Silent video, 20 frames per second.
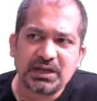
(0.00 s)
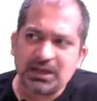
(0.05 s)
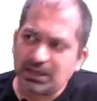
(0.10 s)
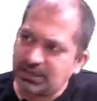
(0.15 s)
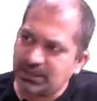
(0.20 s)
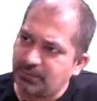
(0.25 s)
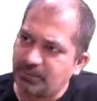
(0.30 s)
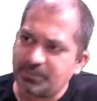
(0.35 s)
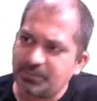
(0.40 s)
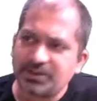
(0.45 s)

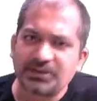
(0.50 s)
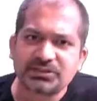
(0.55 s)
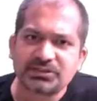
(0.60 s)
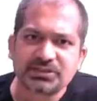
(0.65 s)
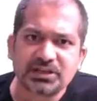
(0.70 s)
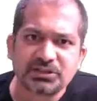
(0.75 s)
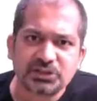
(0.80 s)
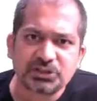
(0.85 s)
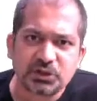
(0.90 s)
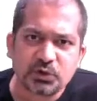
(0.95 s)
There will be
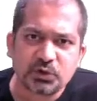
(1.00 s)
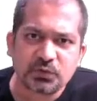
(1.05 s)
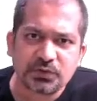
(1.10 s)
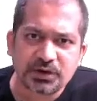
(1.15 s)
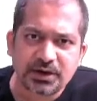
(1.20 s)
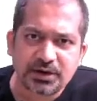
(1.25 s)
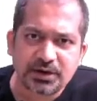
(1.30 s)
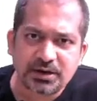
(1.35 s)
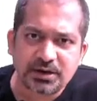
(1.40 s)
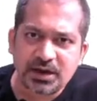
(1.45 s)
discussion
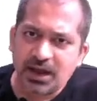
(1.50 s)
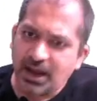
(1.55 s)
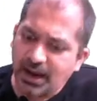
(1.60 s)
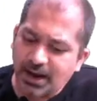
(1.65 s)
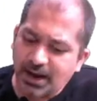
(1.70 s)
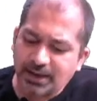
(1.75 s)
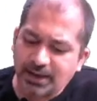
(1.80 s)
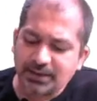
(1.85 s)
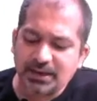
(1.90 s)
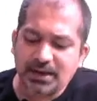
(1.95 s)
over it,
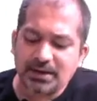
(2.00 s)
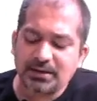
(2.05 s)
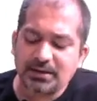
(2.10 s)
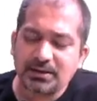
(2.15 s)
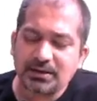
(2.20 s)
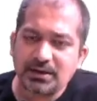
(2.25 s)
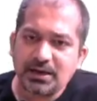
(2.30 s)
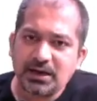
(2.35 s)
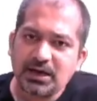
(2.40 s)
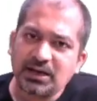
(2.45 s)
and
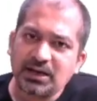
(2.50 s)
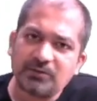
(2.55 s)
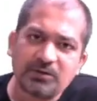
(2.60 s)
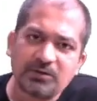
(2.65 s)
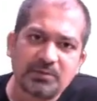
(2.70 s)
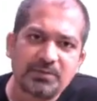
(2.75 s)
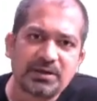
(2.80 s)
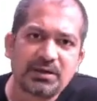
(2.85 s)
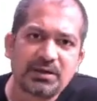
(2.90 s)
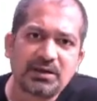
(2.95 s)
then it
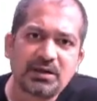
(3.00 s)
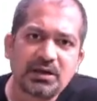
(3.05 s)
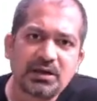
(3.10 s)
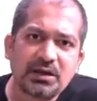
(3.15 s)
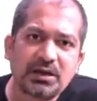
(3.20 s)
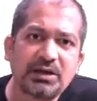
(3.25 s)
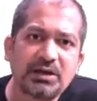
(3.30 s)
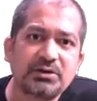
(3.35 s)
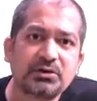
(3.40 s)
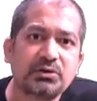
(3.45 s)
will be
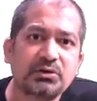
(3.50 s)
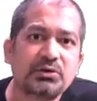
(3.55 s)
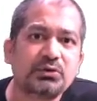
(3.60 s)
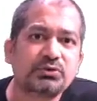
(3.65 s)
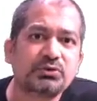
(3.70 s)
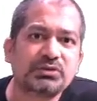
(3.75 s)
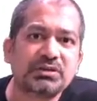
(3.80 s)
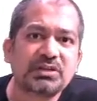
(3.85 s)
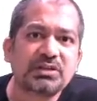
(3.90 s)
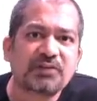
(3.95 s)

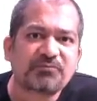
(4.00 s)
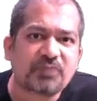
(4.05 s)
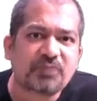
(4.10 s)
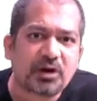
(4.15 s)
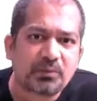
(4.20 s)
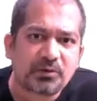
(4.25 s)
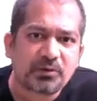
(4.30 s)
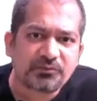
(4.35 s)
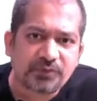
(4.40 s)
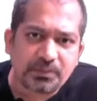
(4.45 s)
introduced in the
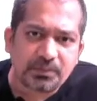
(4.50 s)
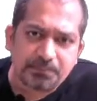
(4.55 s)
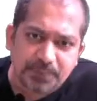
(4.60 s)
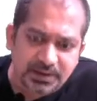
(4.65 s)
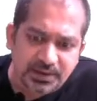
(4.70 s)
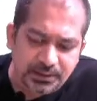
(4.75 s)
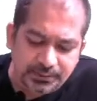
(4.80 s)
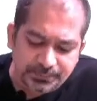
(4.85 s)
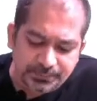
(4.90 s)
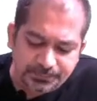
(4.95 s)
form of a
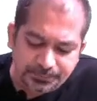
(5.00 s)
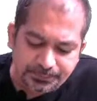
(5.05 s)
bill.